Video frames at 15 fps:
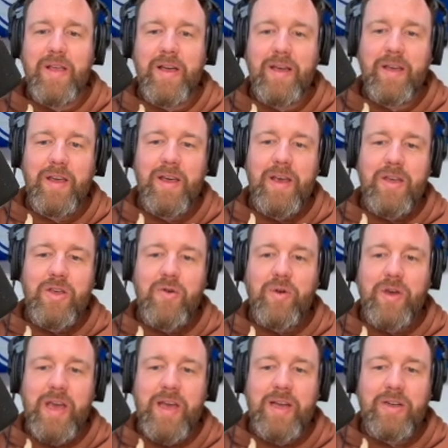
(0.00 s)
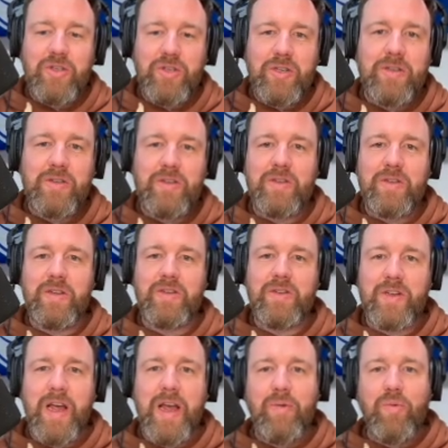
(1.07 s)
Like you can't just
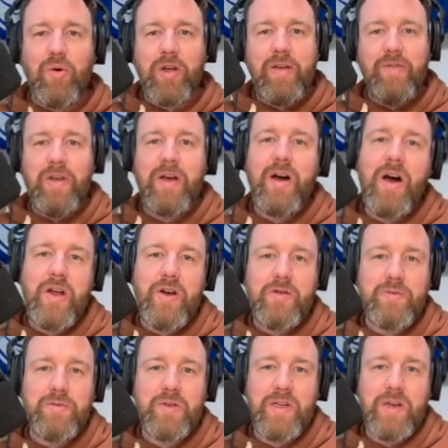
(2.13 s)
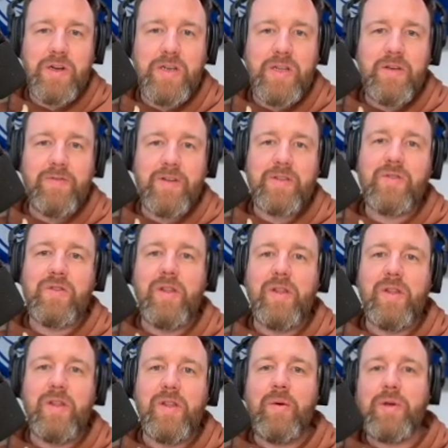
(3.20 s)
say we're giving 100% on defense so
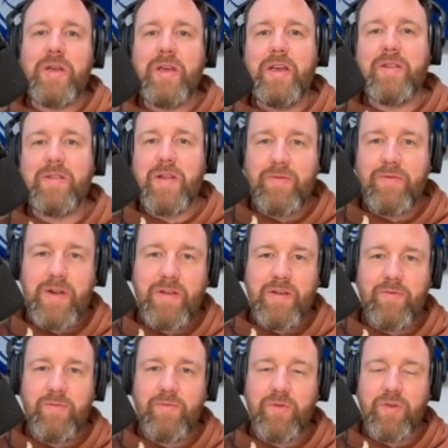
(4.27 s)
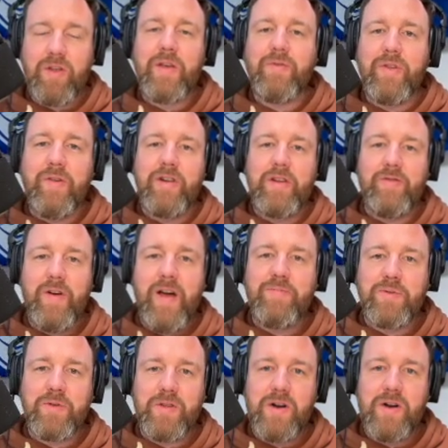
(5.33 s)
that we can give
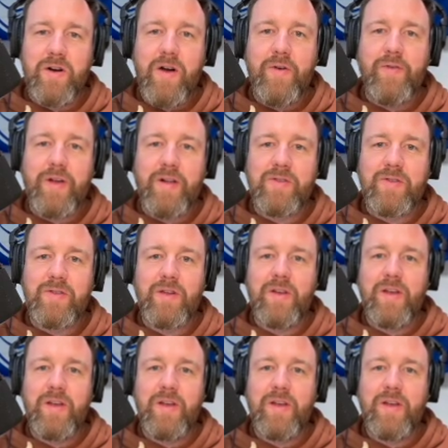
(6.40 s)
75% on offense